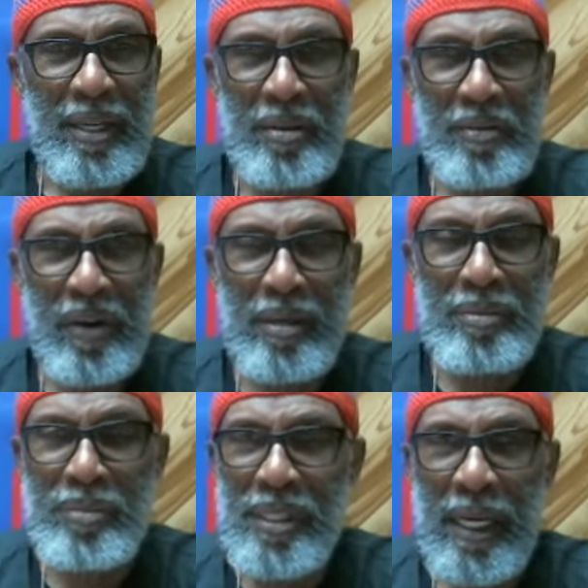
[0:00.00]
You follow
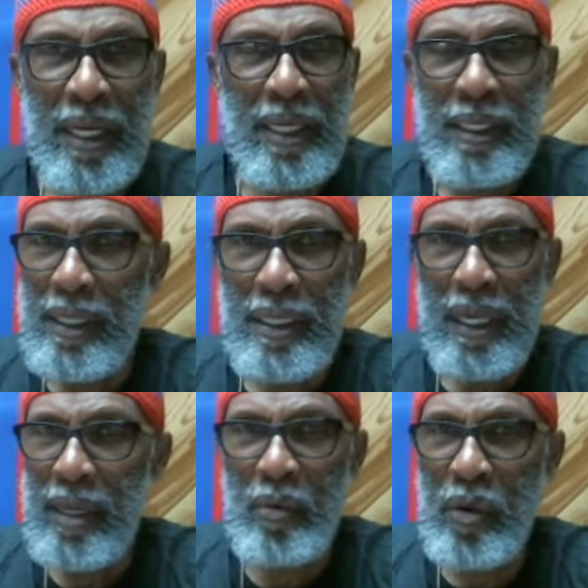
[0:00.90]
what I'm saying?
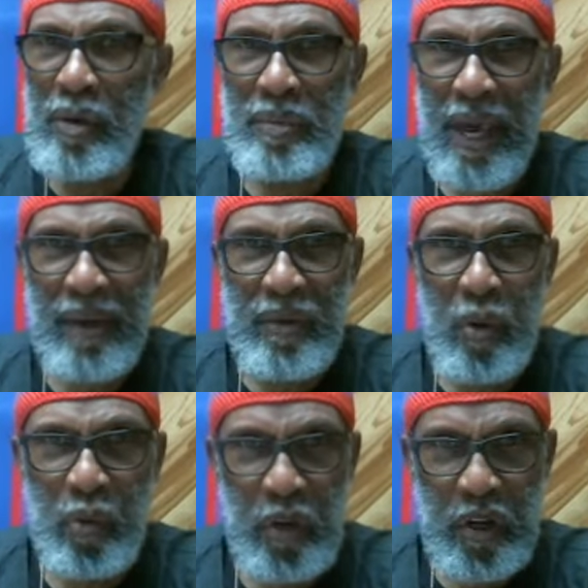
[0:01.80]
They didn't want them to have
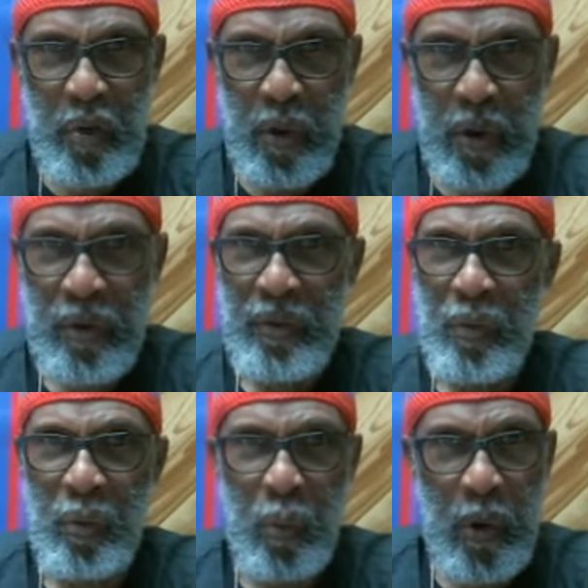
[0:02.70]
no real worth.
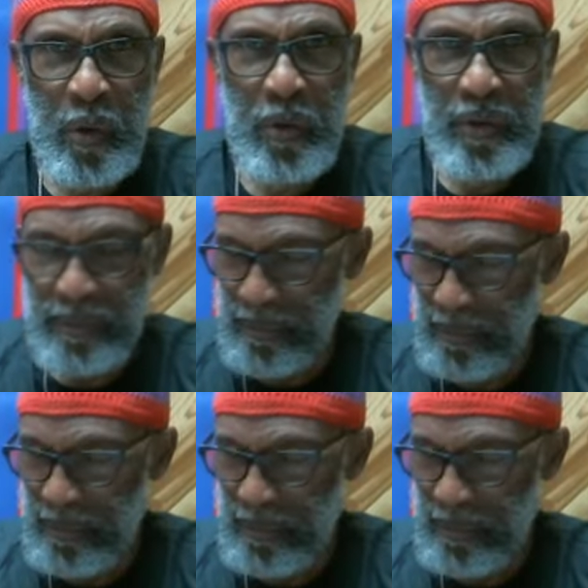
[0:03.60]
worth.